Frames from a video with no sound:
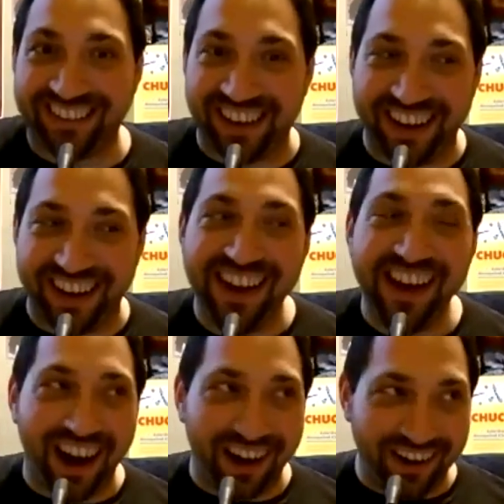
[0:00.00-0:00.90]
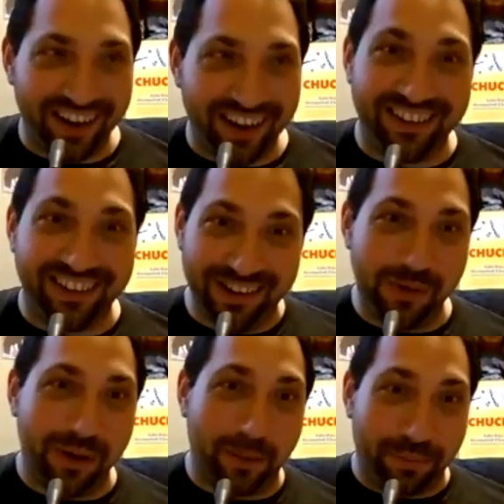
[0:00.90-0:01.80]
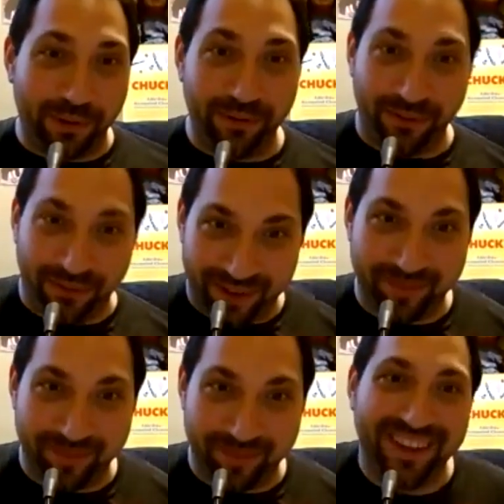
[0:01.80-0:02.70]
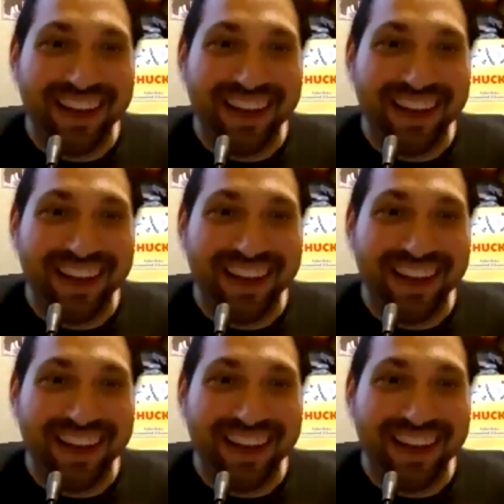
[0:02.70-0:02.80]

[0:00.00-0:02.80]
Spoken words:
And say, all right, do you approve of him?